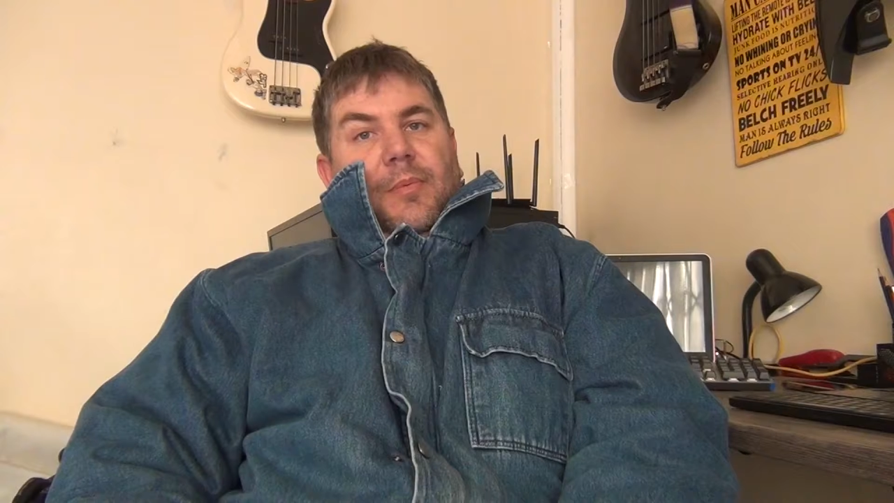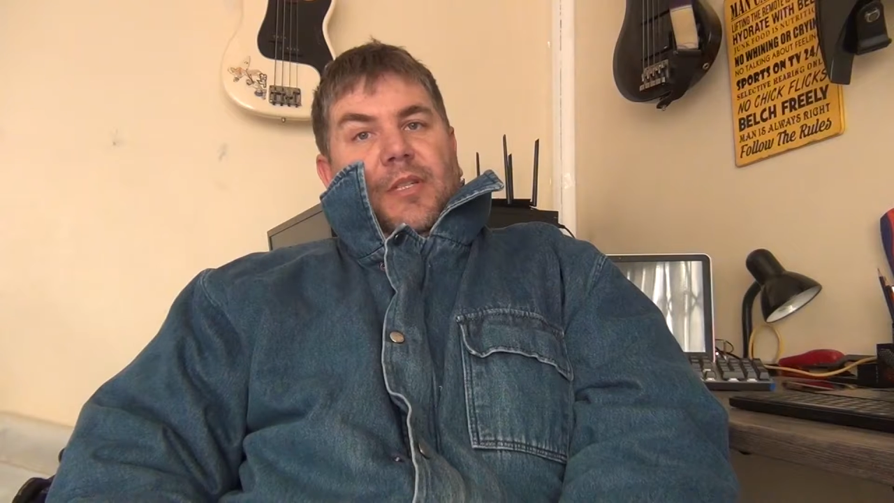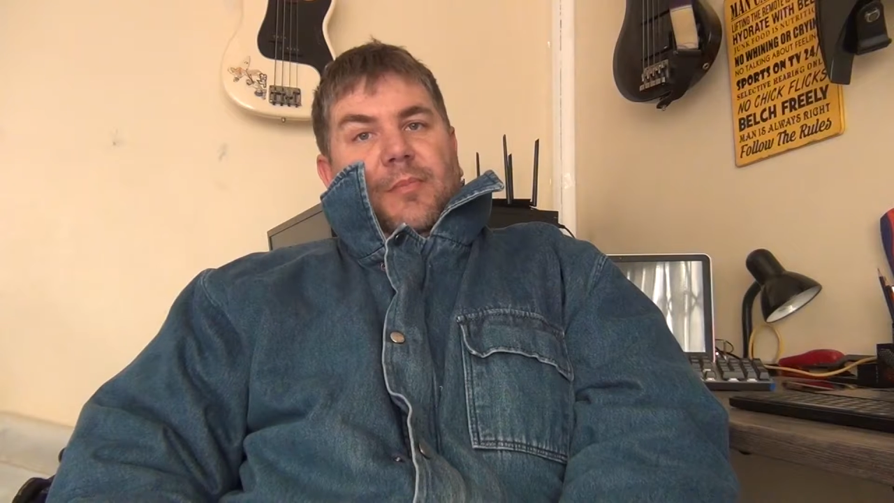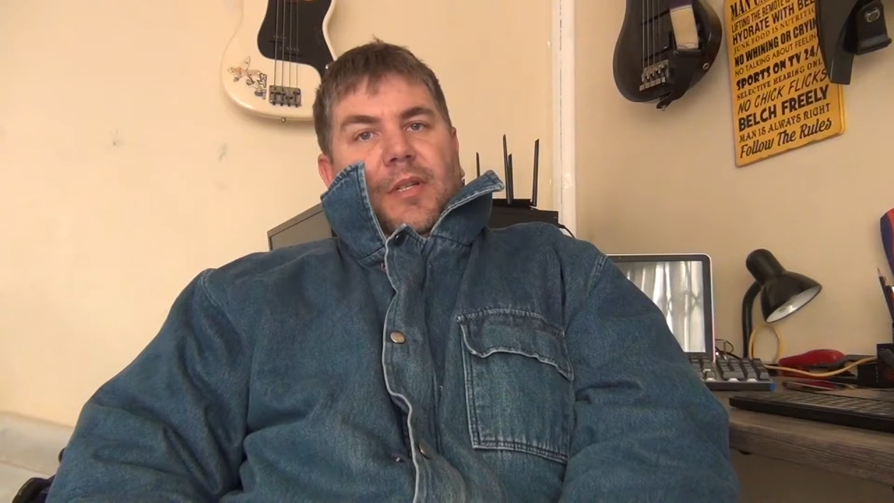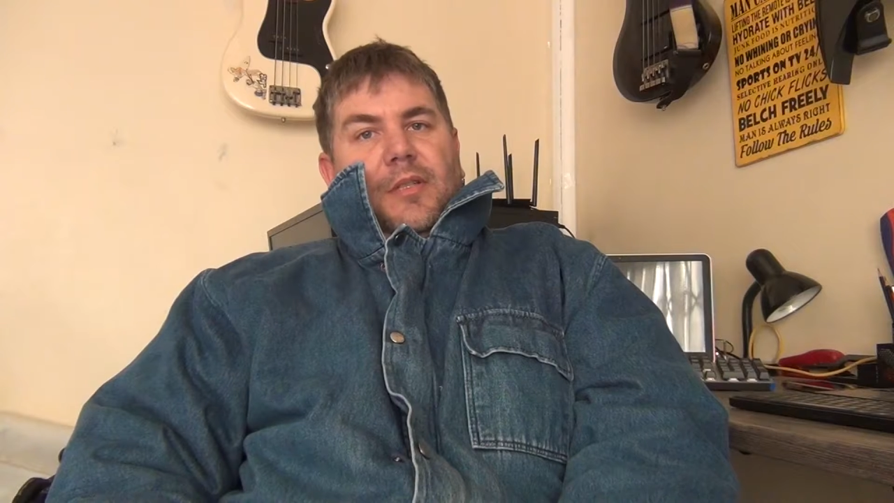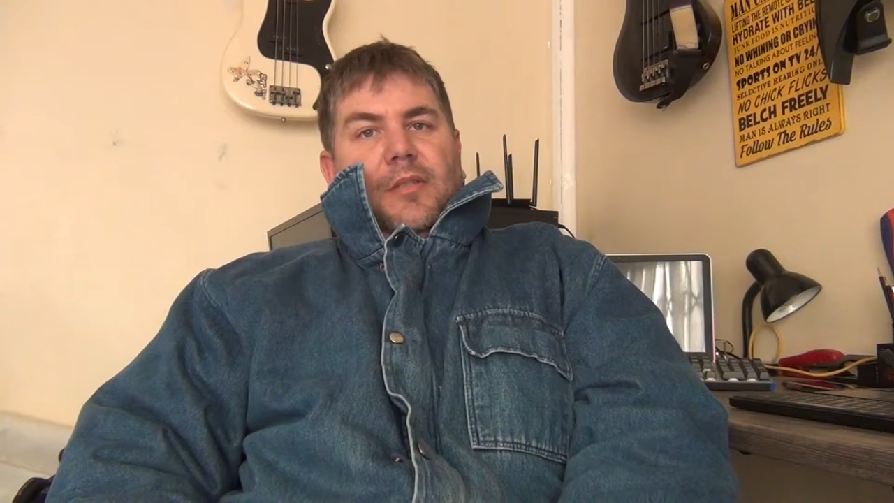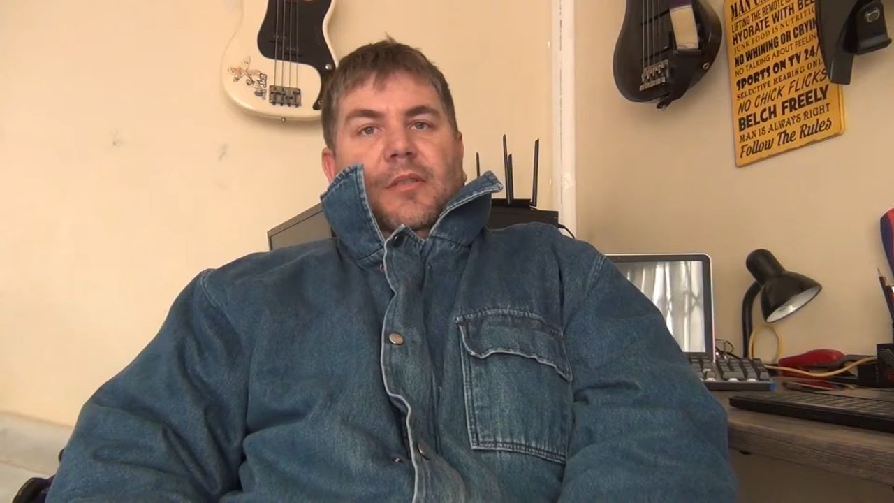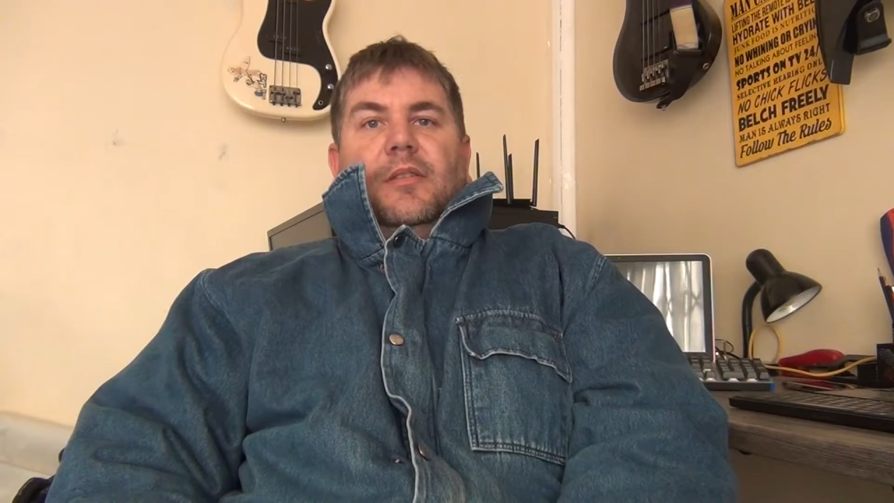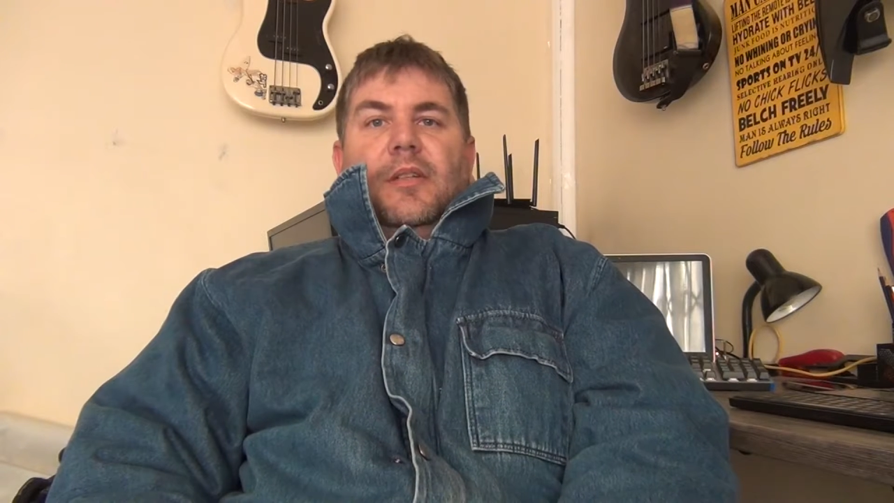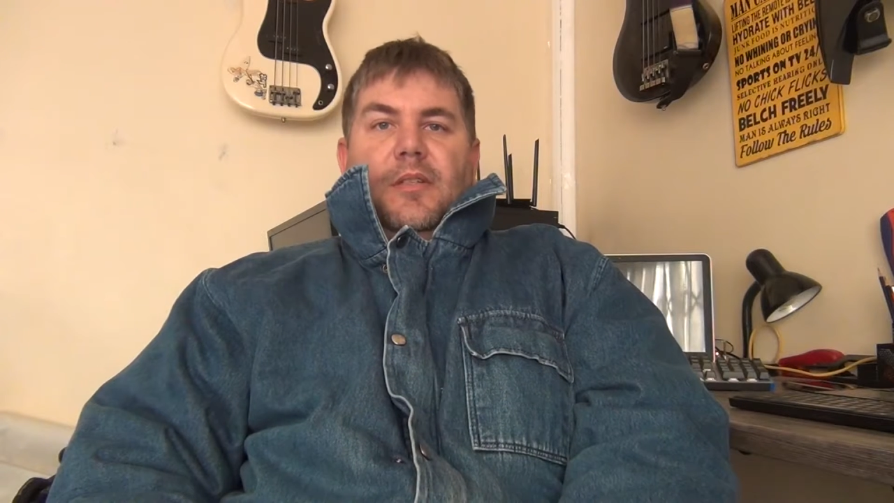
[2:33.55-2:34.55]

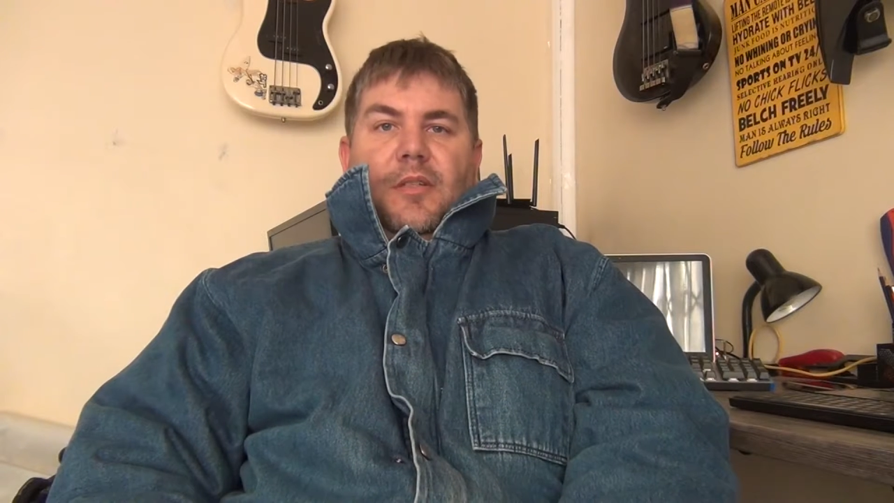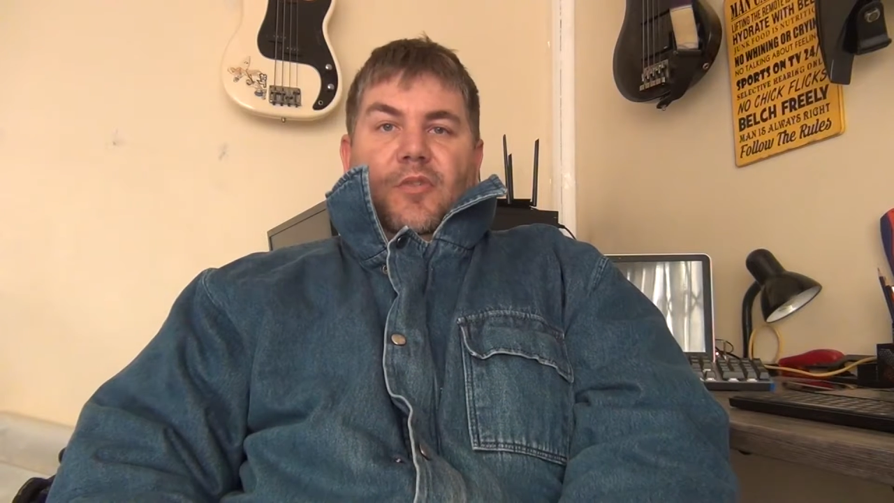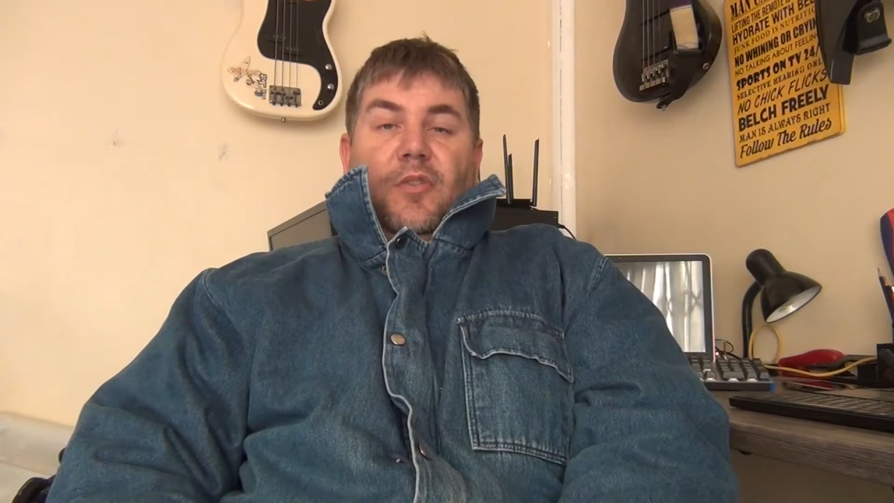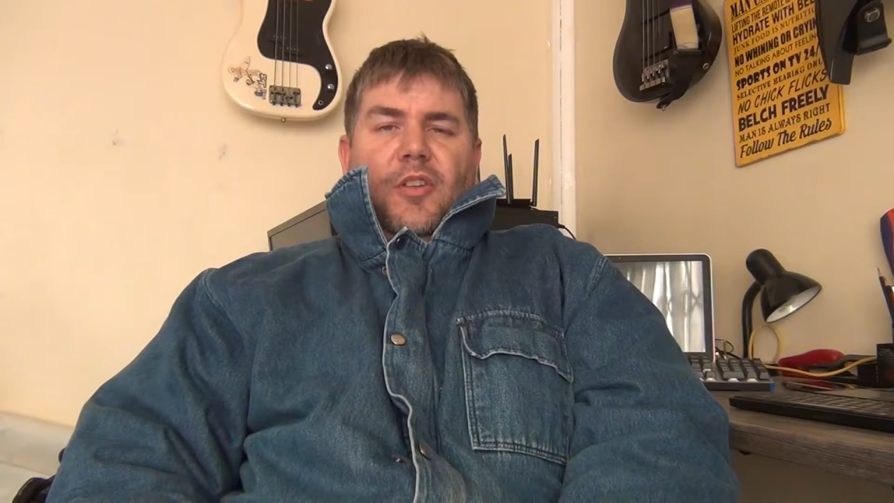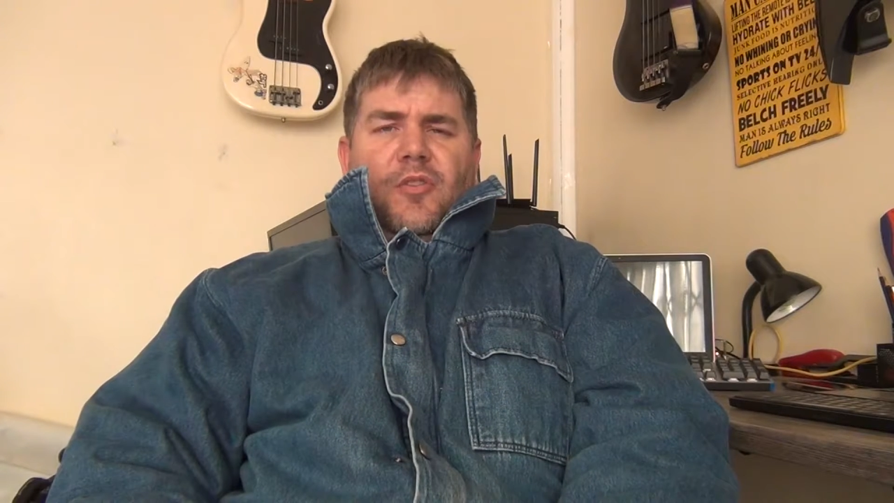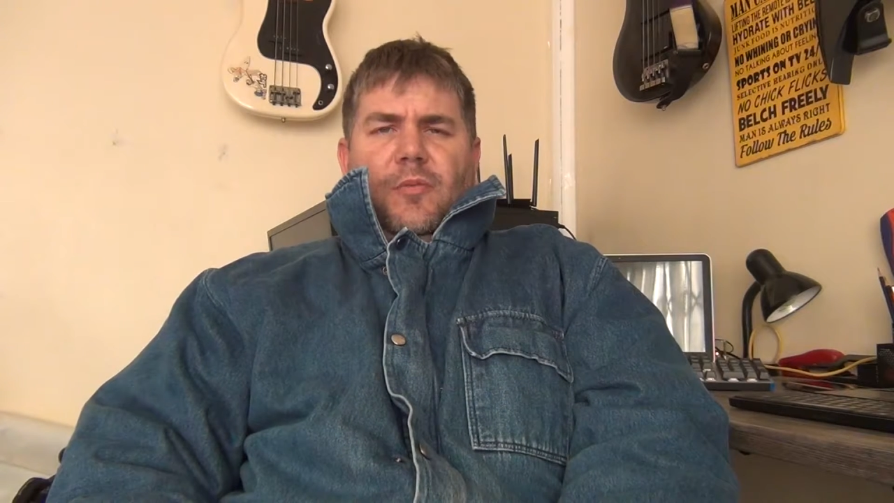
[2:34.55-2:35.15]
It's Introduction